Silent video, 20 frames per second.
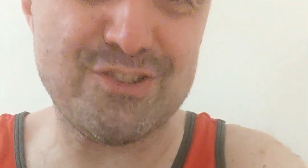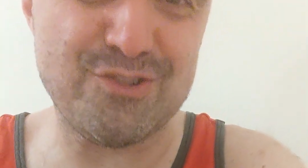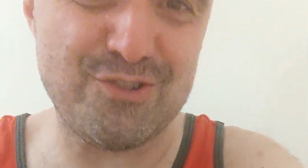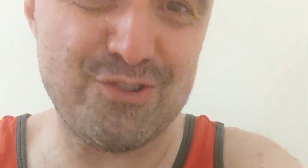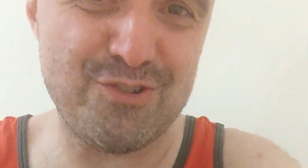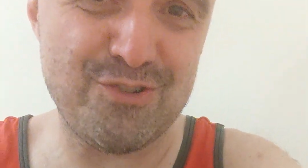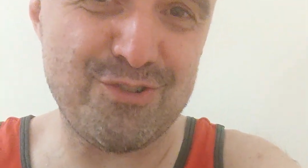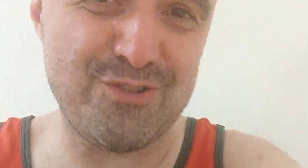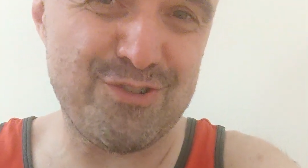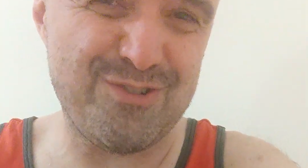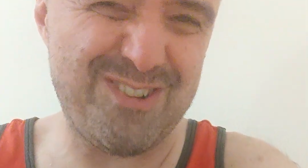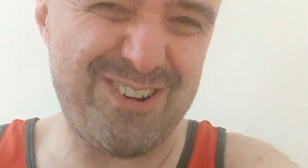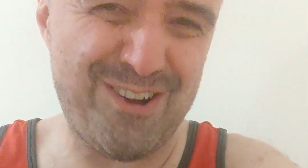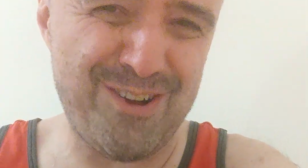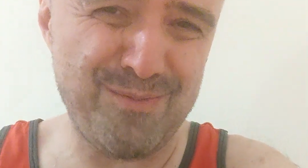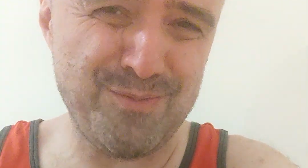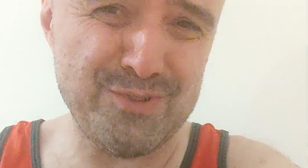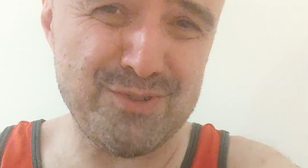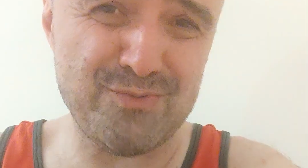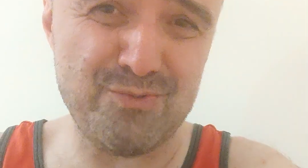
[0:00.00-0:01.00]
So you're
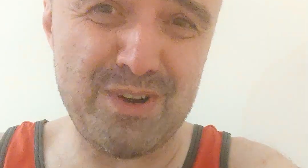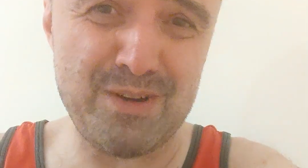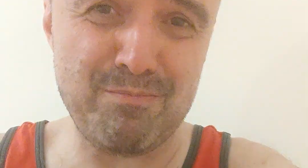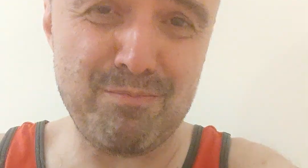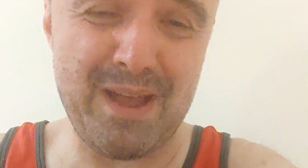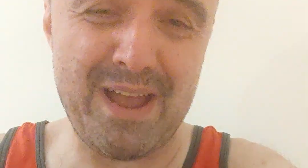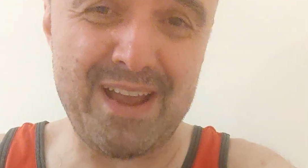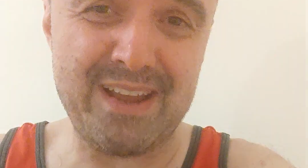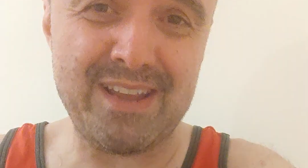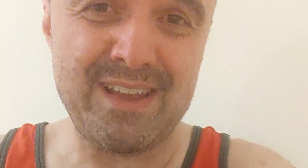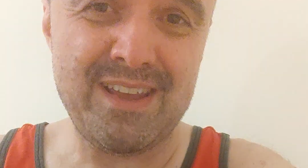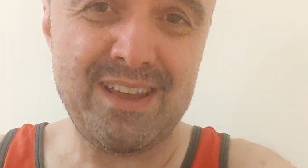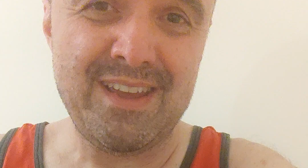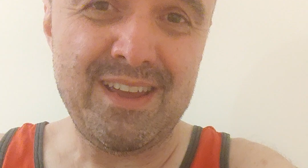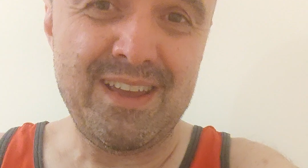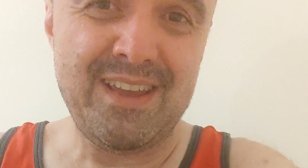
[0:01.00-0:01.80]
almost right back